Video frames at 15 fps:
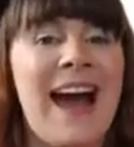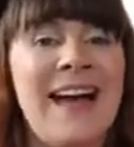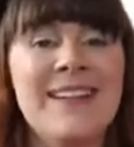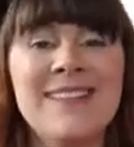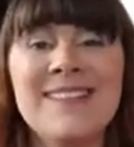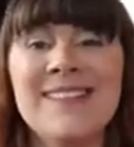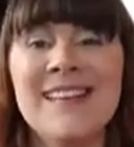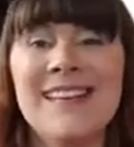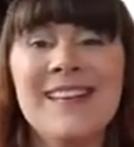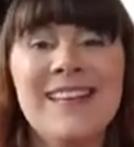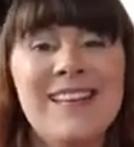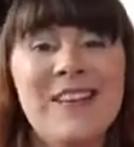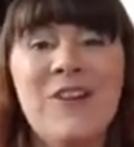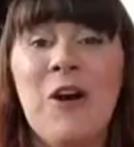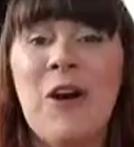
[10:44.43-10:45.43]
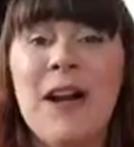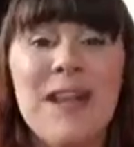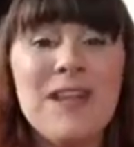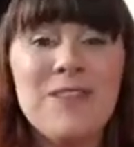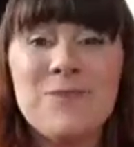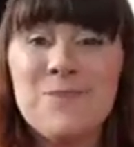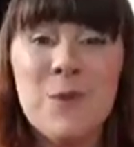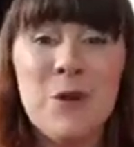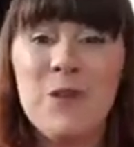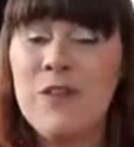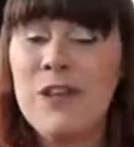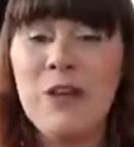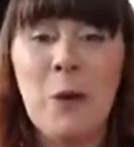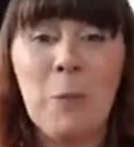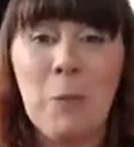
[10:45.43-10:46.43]
and, you know, in
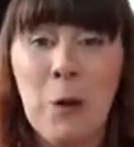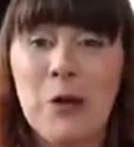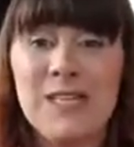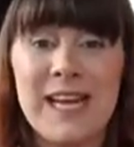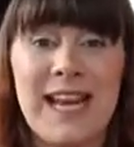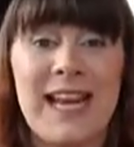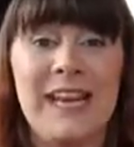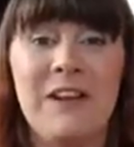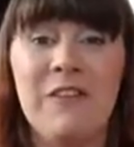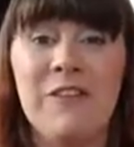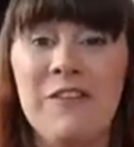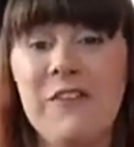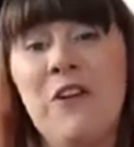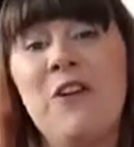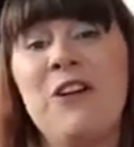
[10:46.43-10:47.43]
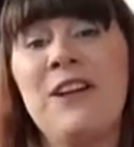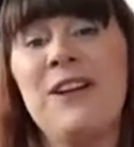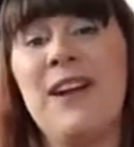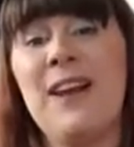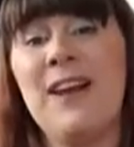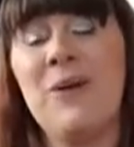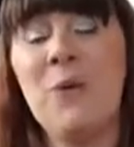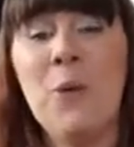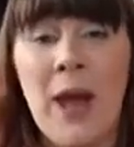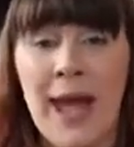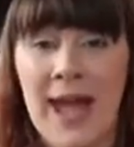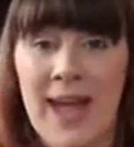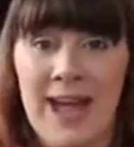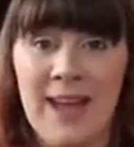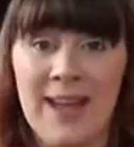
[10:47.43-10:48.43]
moving your body in a fun
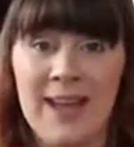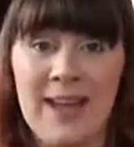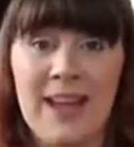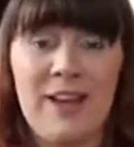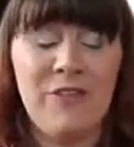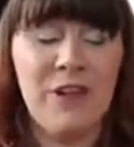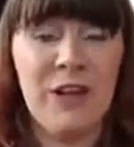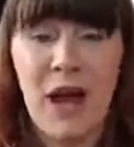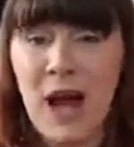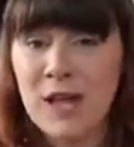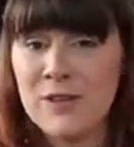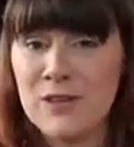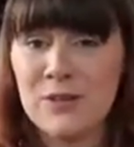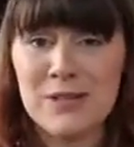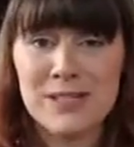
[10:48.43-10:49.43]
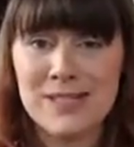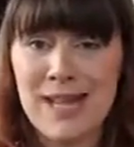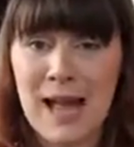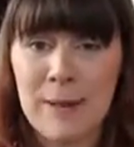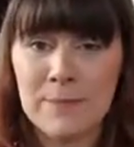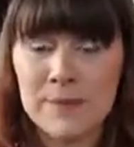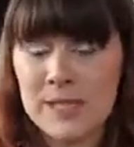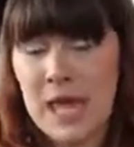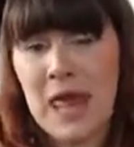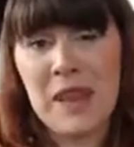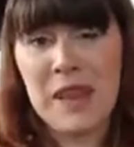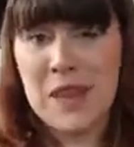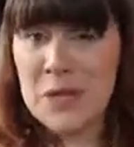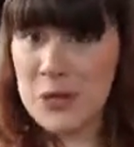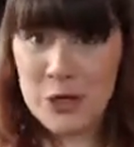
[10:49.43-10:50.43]
way. If you can't do the steps,
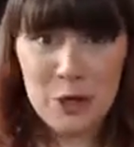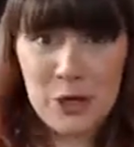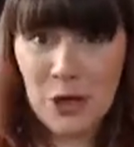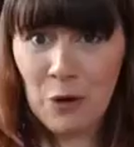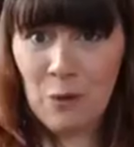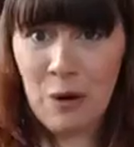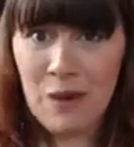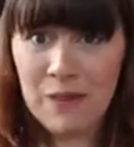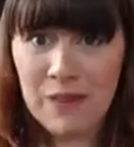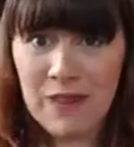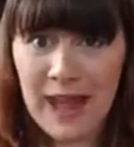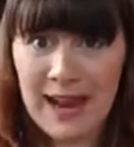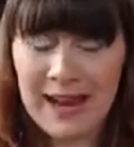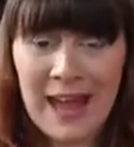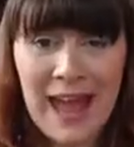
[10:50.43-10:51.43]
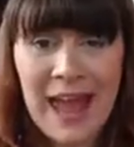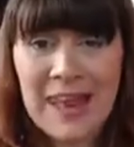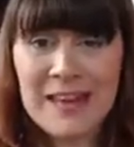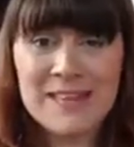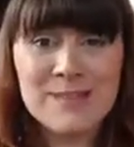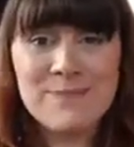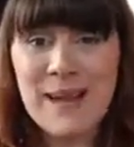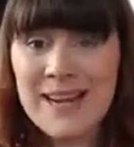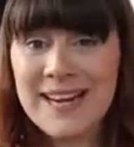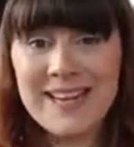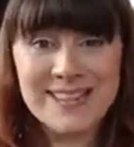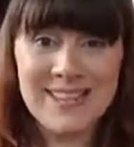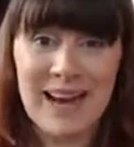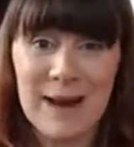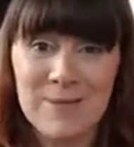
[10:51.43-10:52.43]
do your own thing. There's
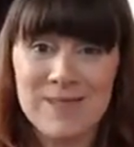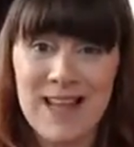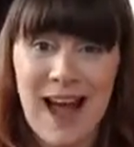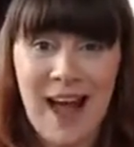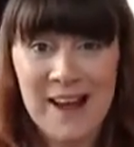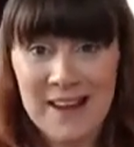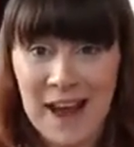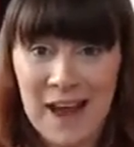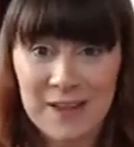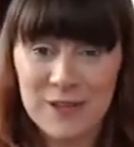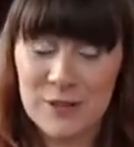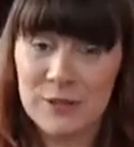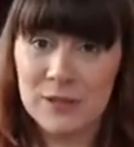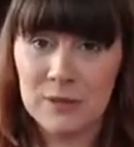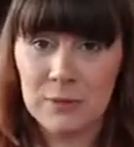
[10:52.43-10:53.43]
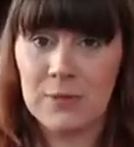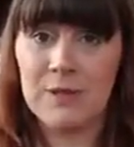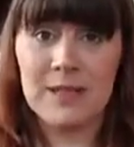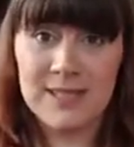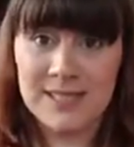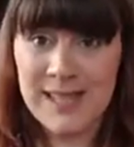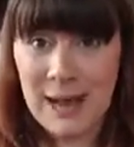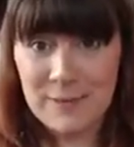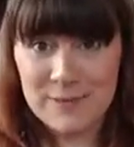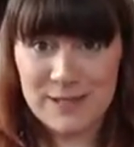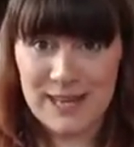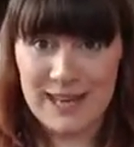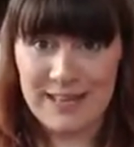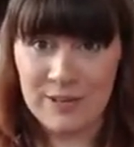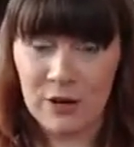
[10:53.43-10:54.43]
many times that I can't do some of the steps
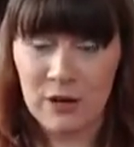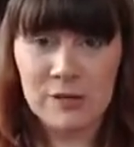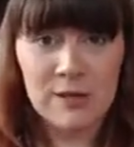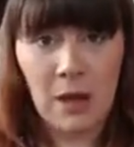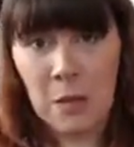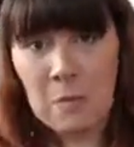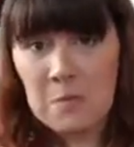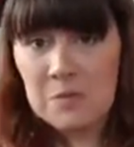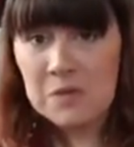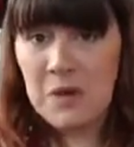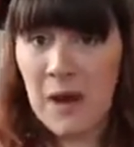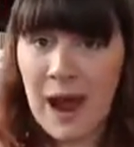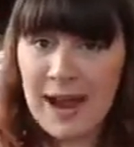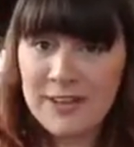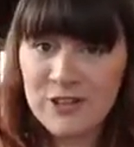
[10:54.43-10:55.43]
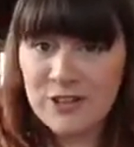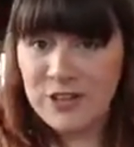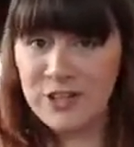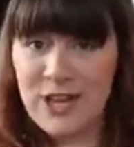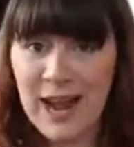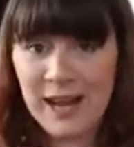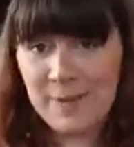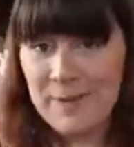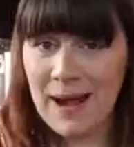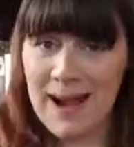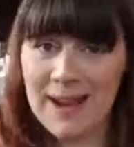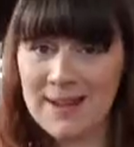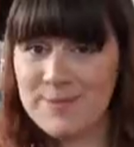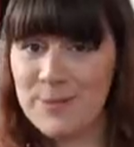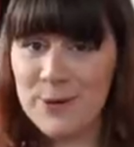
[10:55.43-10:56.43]
that he does, so I just shake
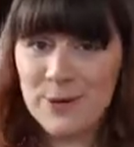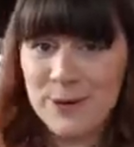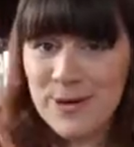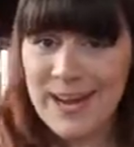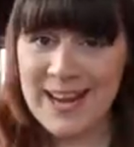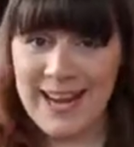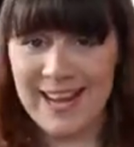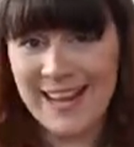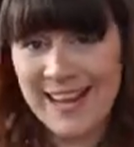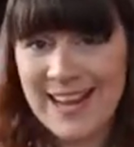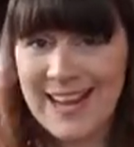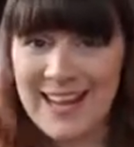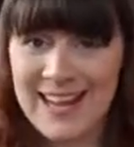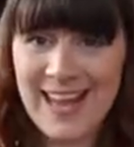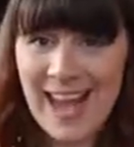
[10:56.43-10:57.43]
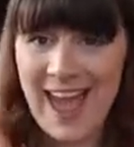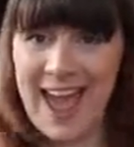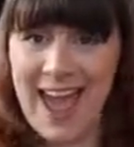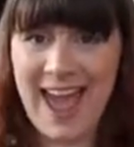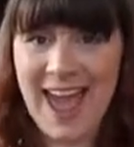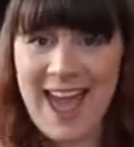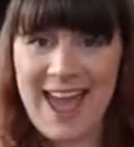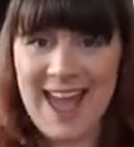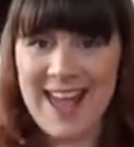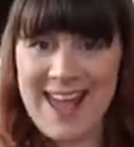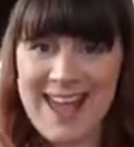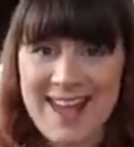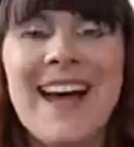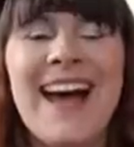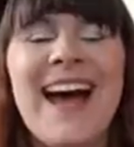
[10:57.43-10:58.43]
my booty.
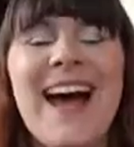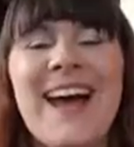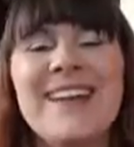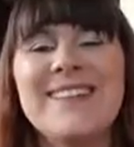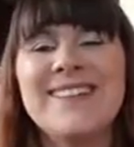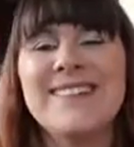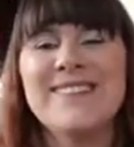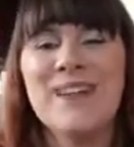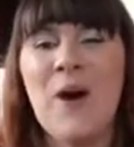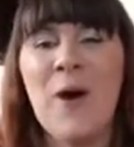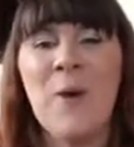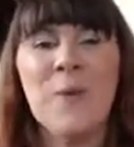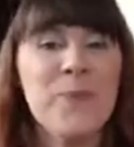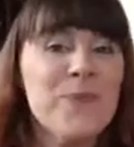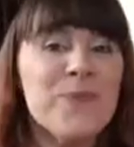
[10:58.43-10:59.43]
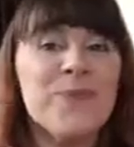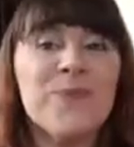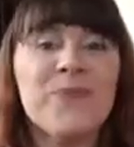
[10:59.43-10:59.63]
Yay! So